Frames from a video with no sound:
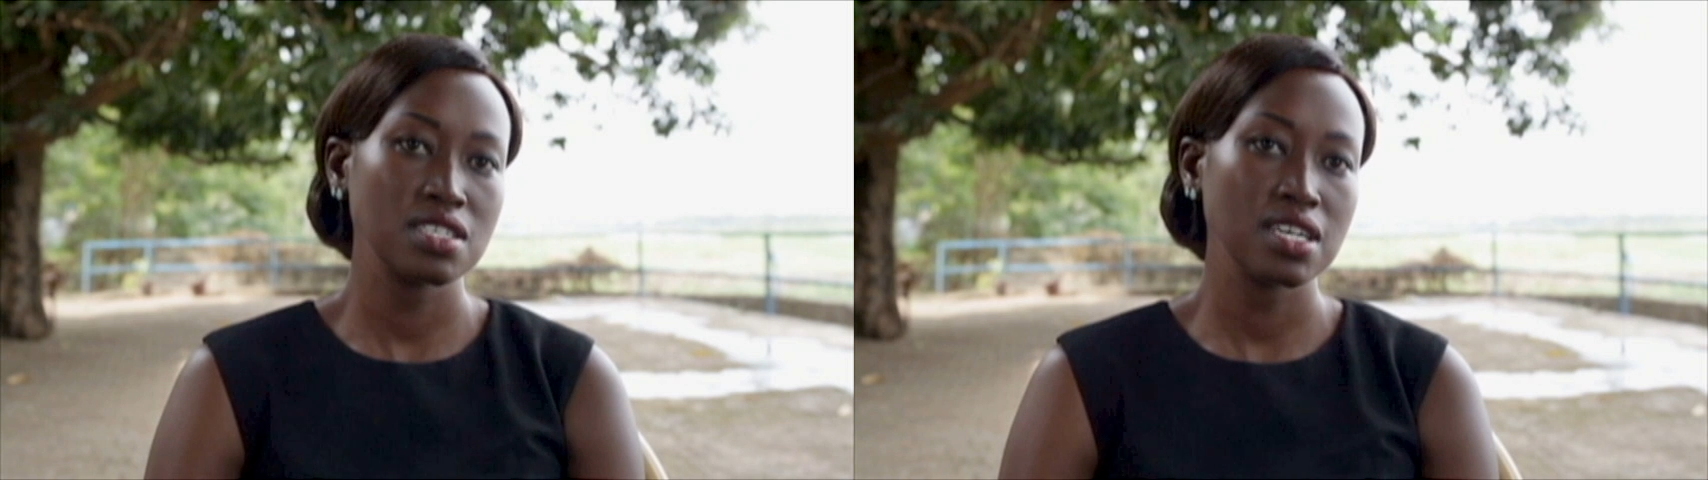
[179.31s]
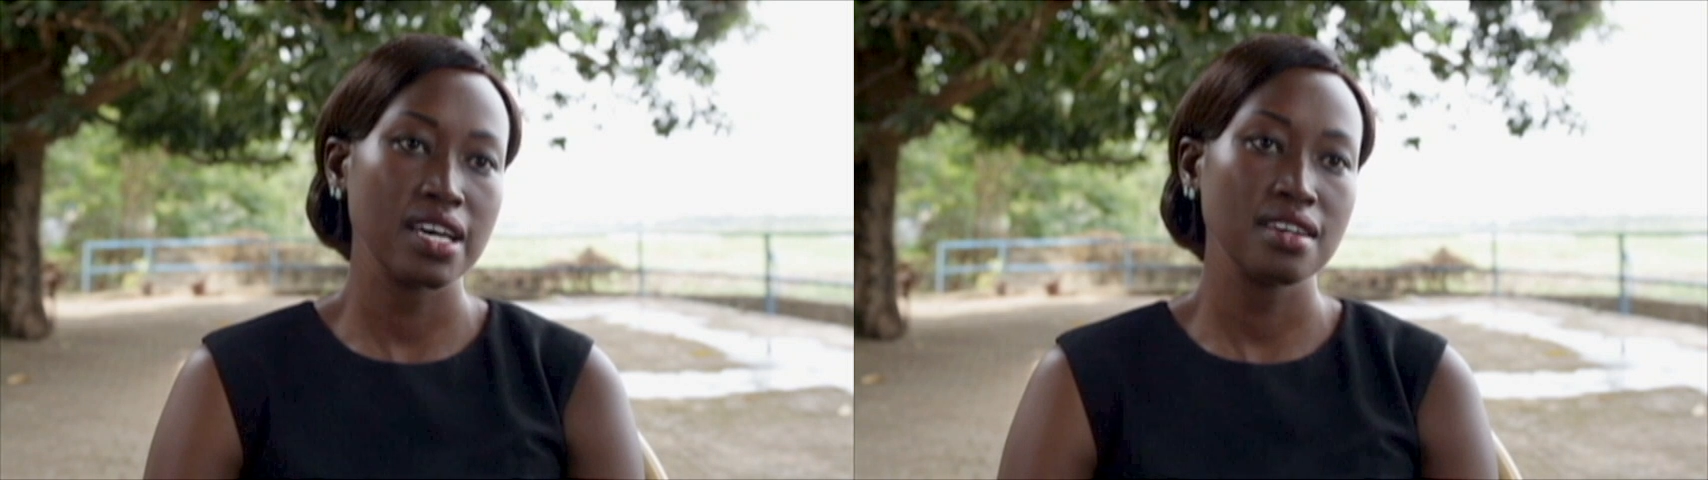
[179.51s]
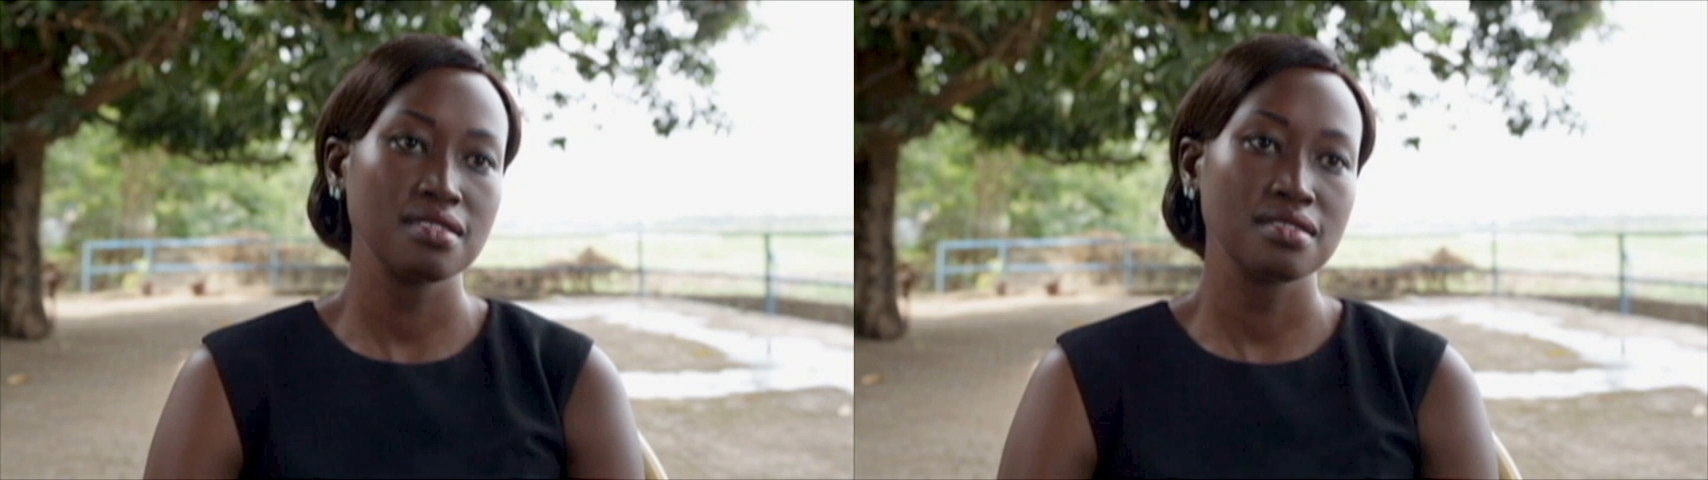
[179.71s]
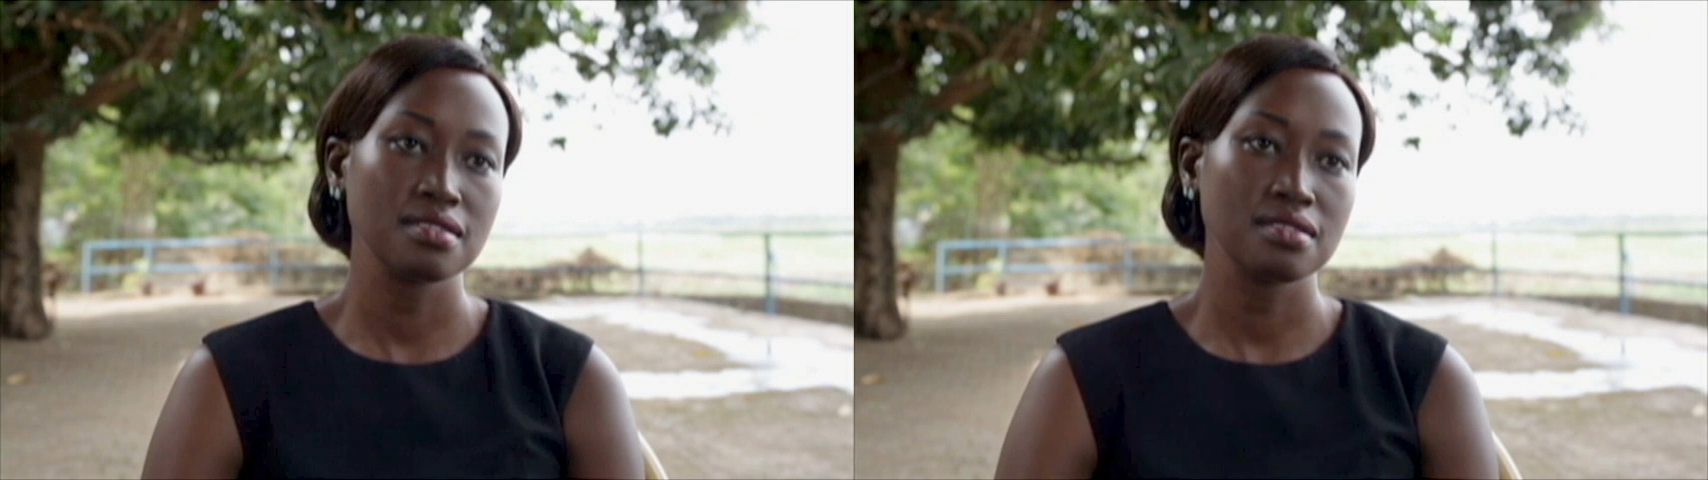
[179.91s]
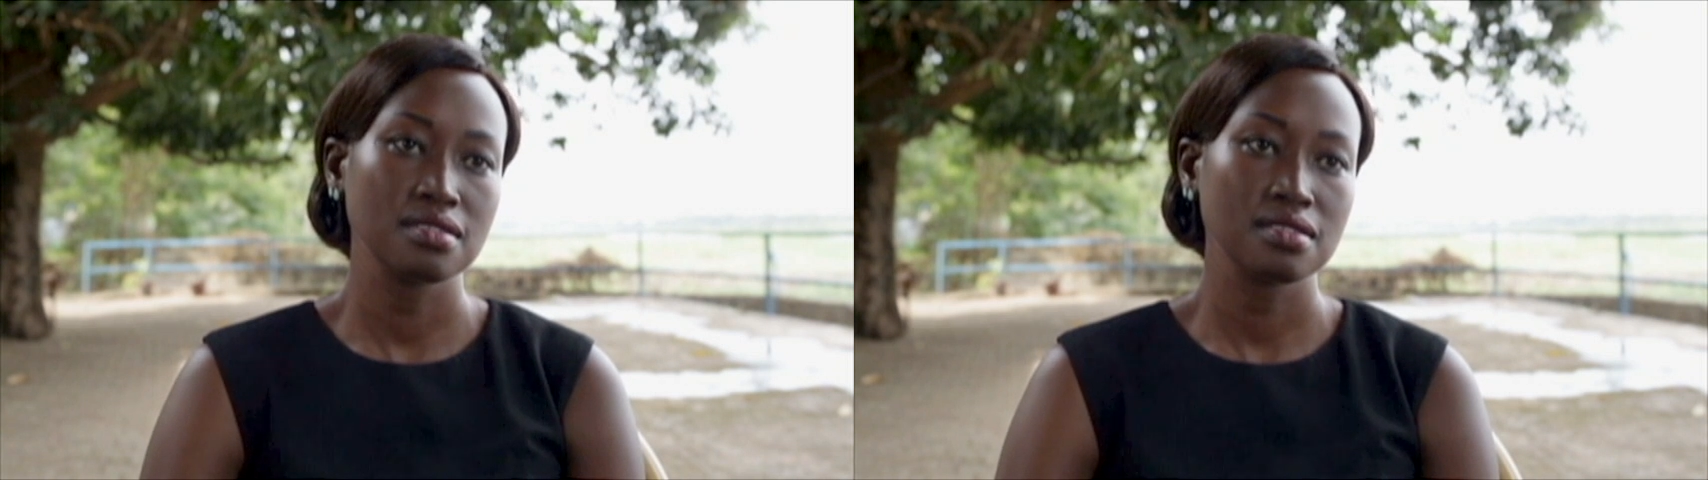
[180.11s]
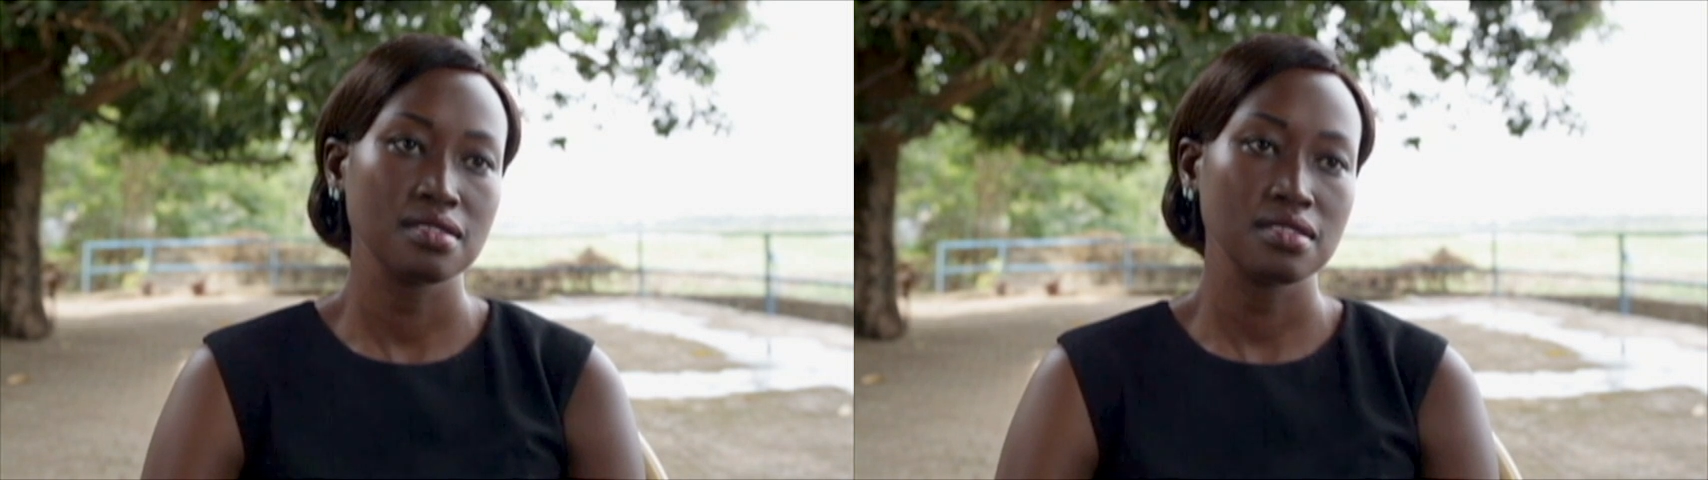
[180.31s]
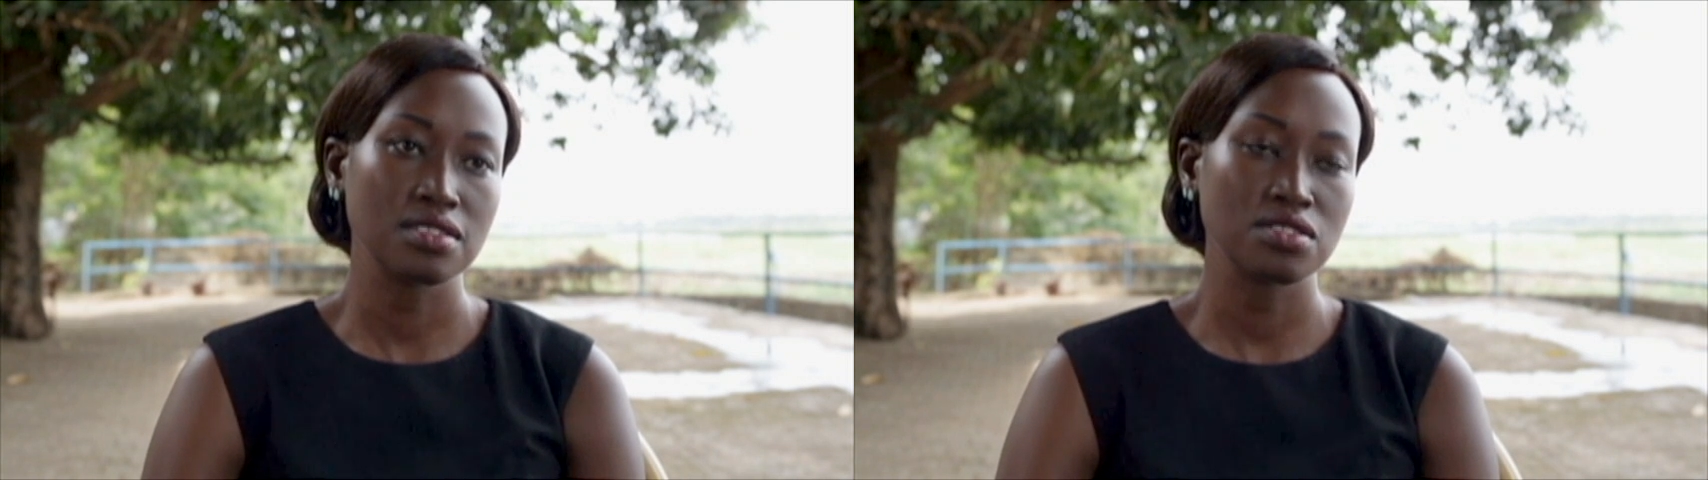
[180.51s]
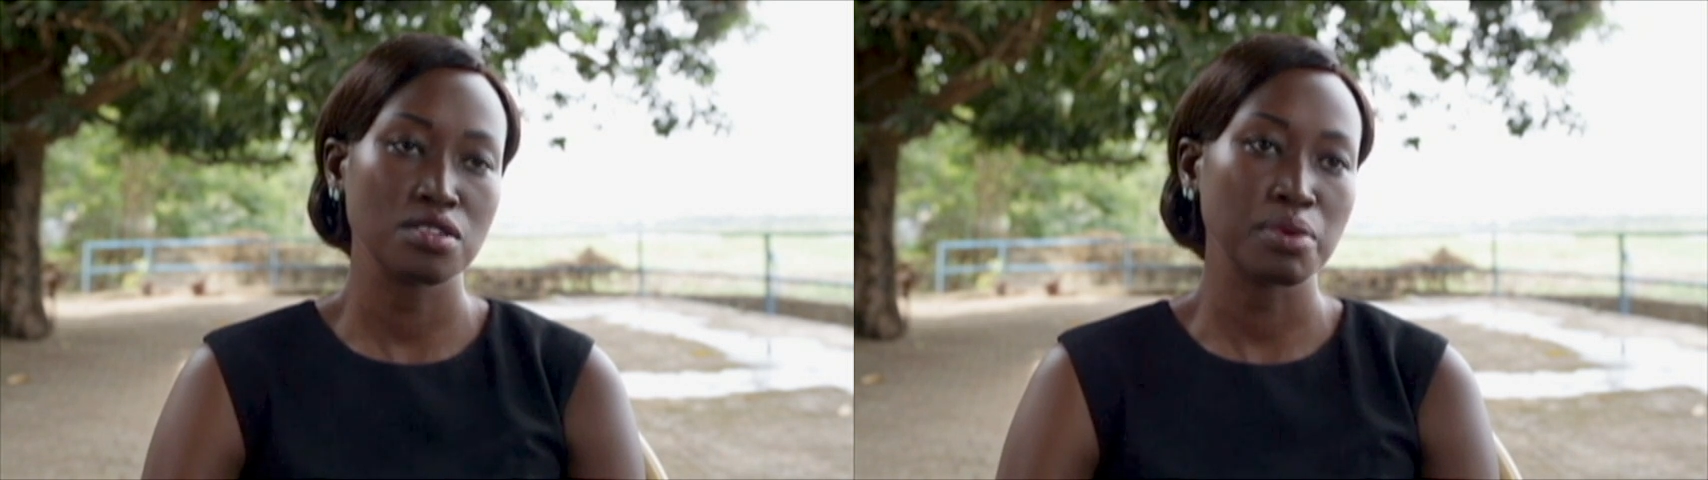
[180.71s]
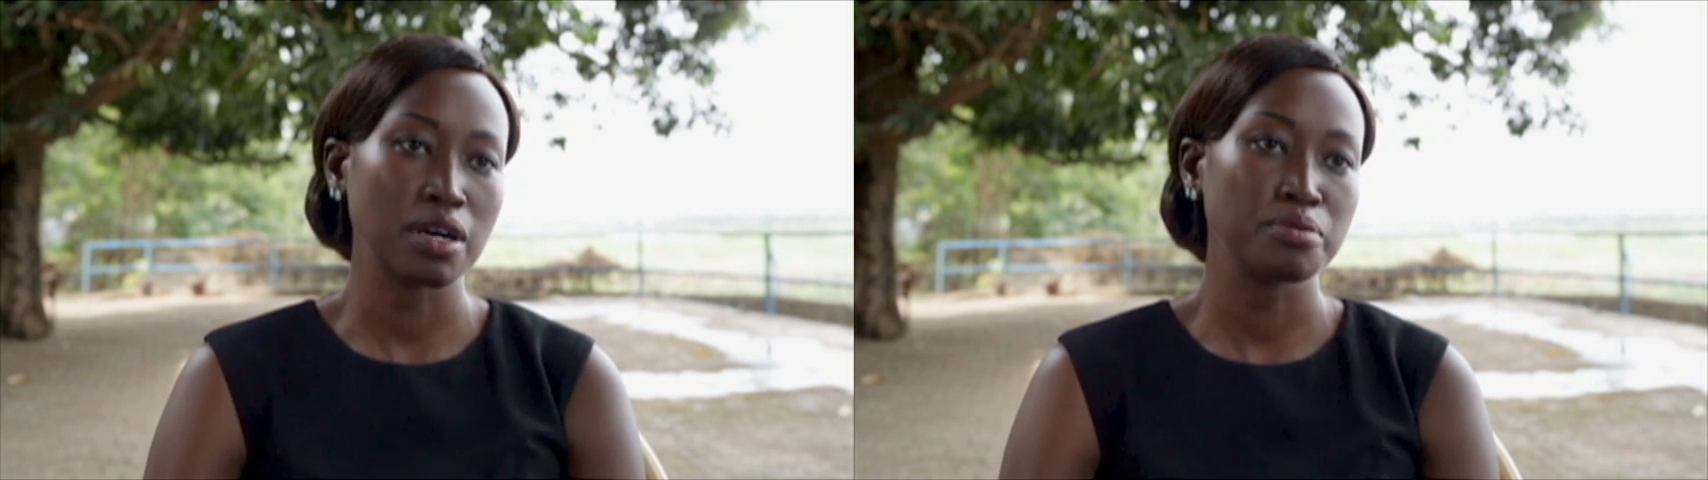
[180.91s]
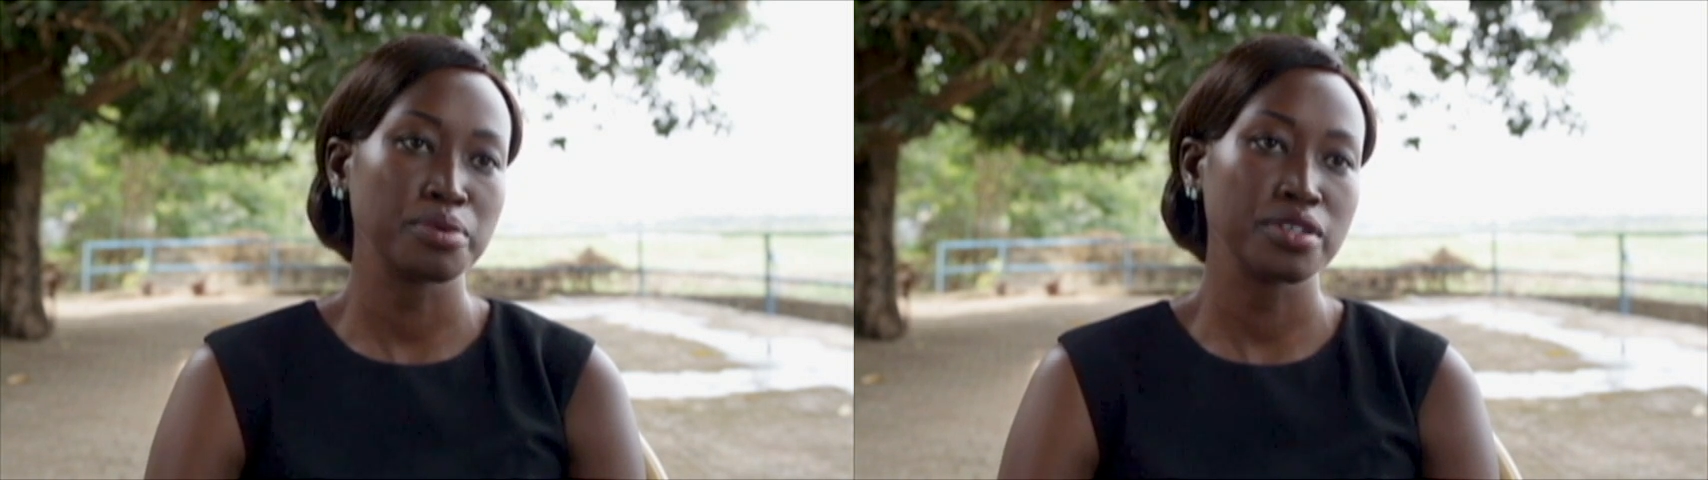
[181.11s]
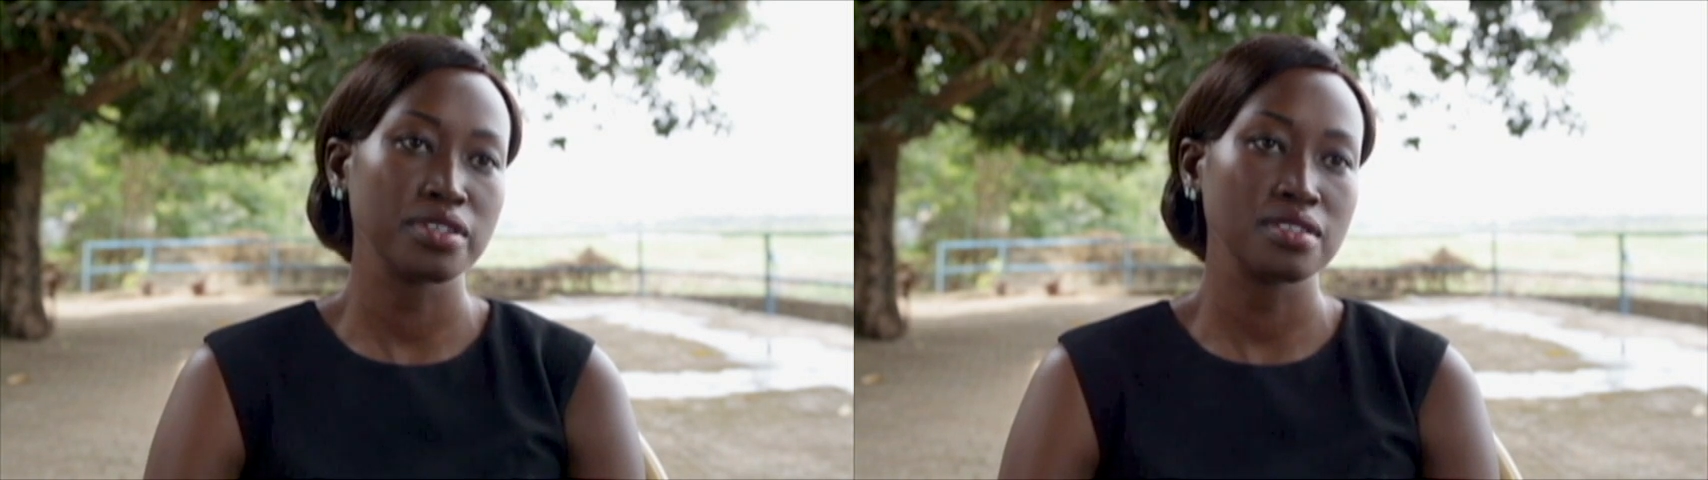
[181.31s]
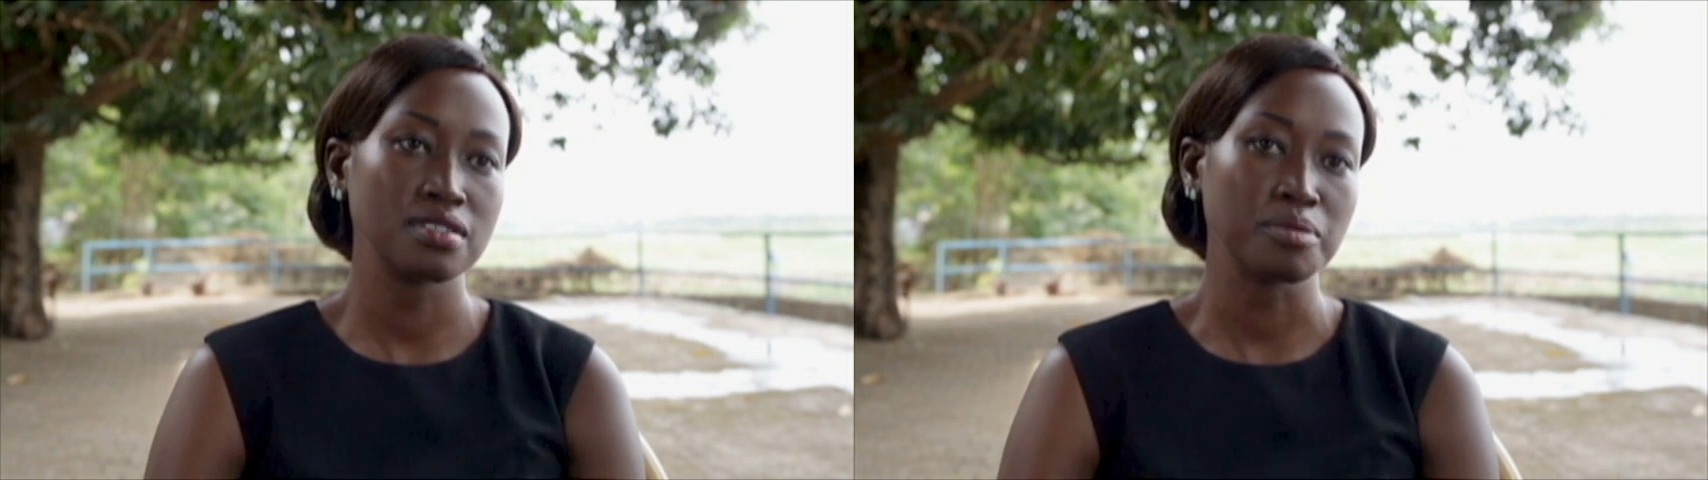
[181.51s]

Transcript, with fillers: teaching aids, there's no PowerPoint,